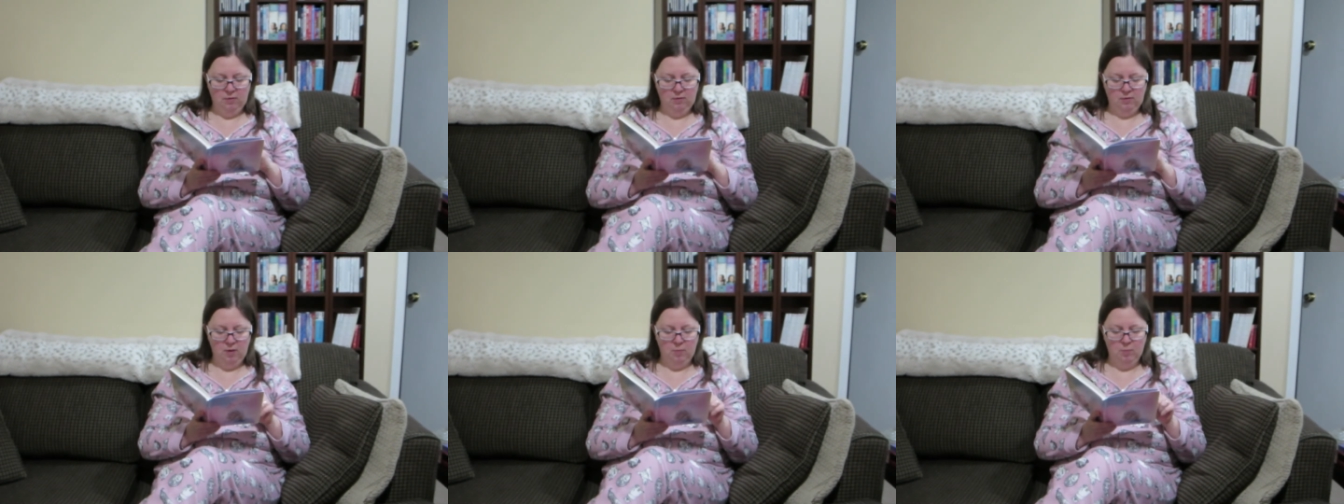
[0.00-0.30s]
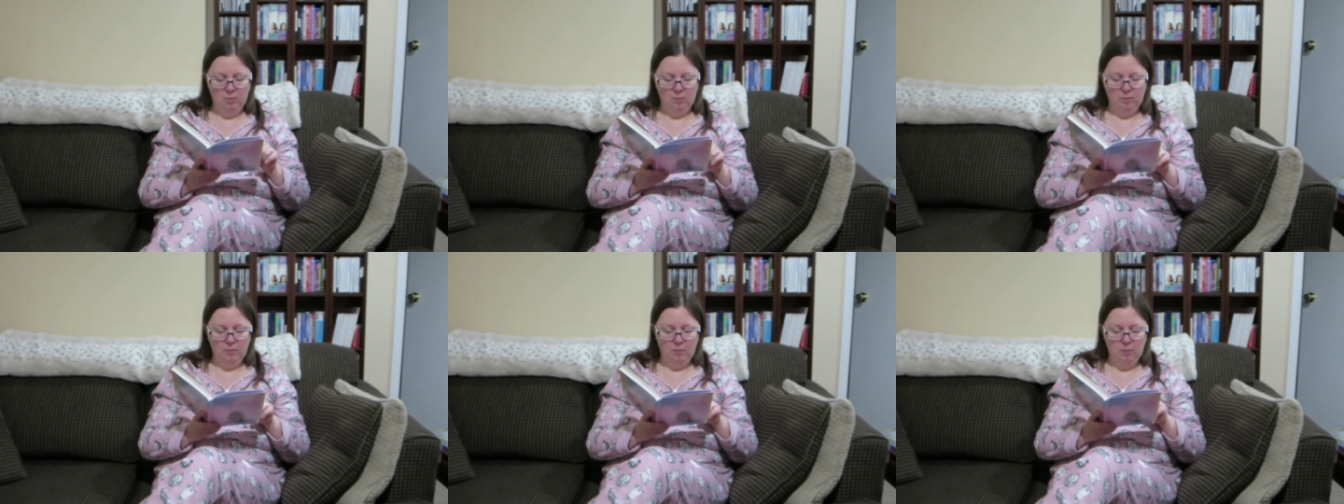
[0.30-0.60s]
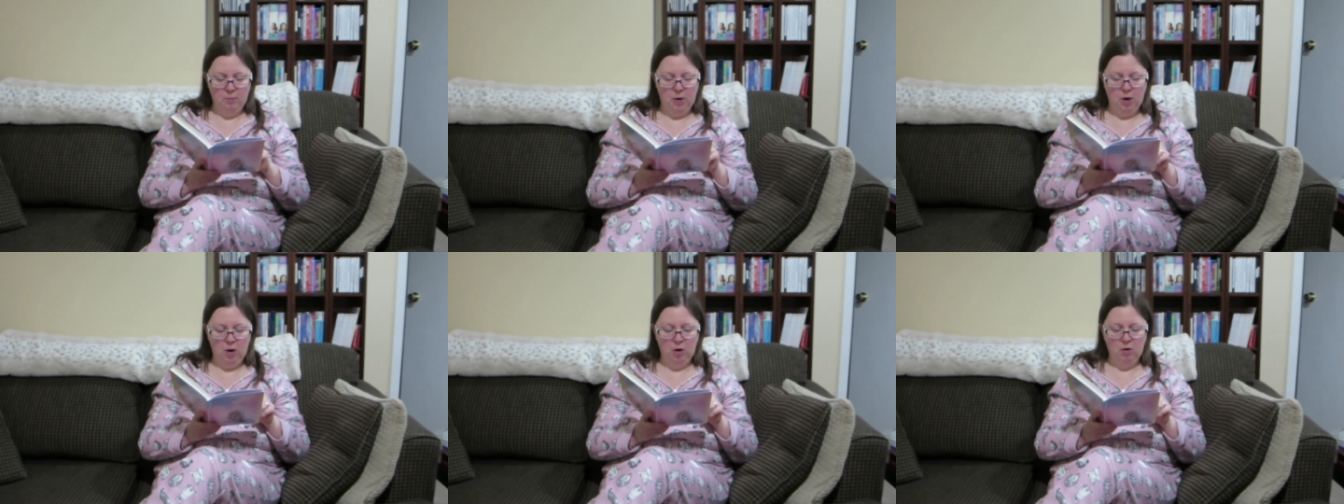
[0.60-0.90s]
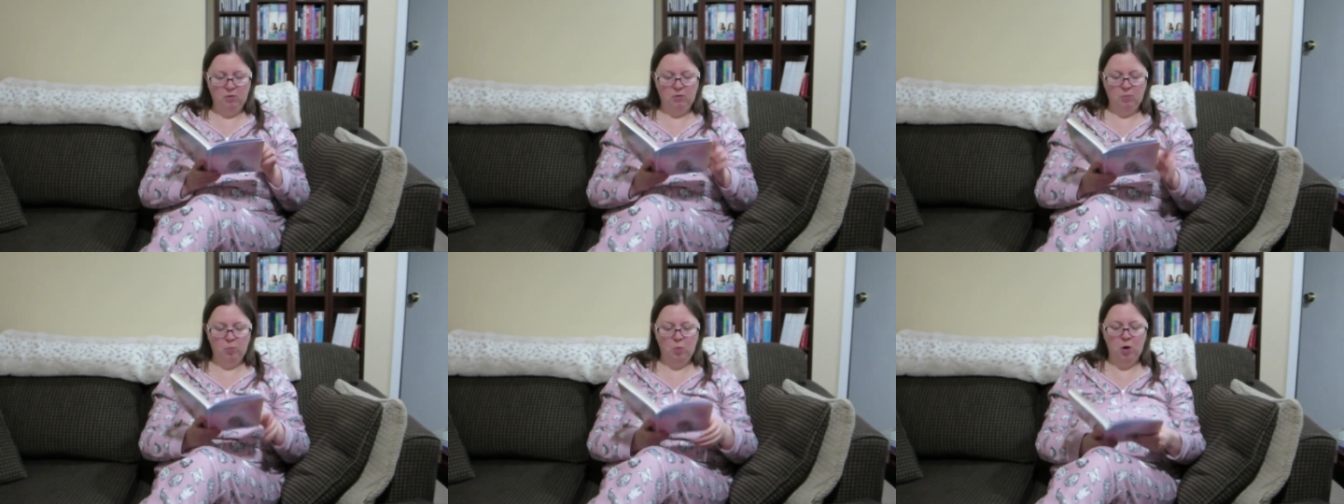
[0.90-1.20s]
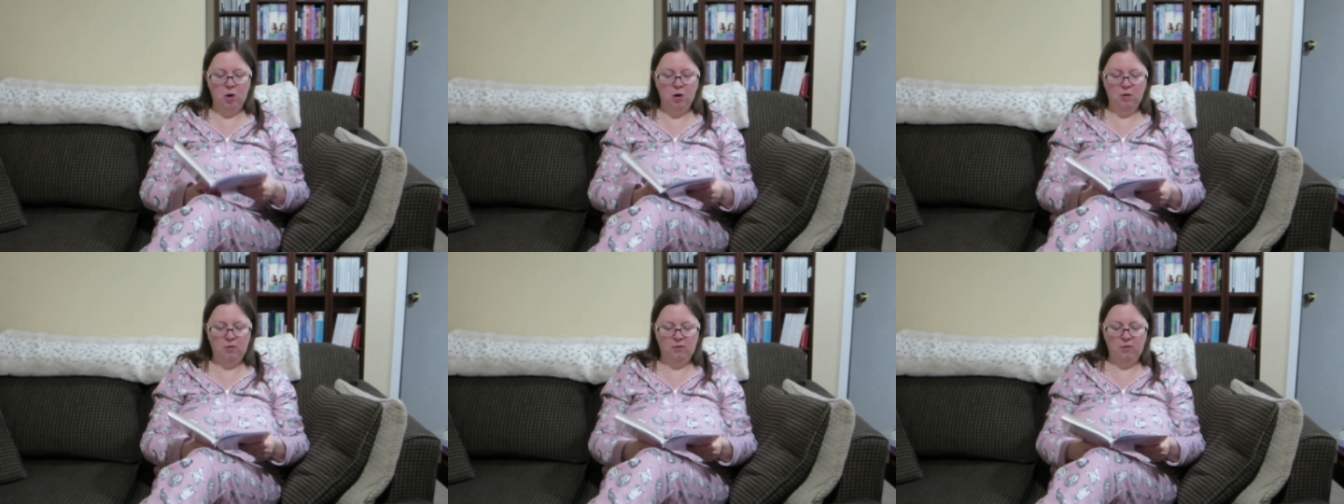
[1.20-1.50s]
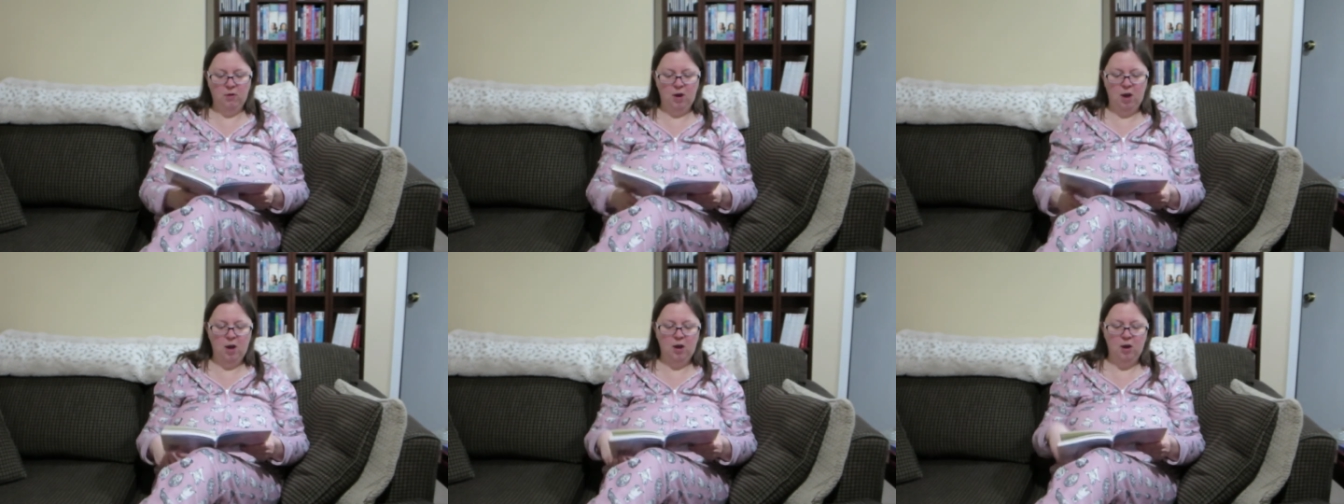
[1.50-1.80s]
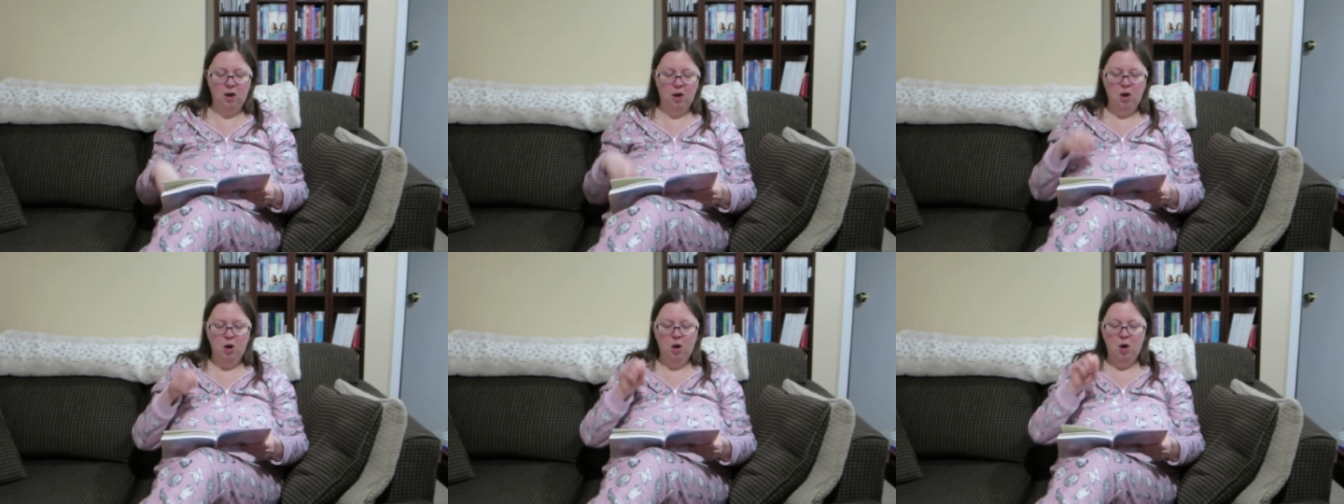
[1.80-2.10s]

some parts where it's like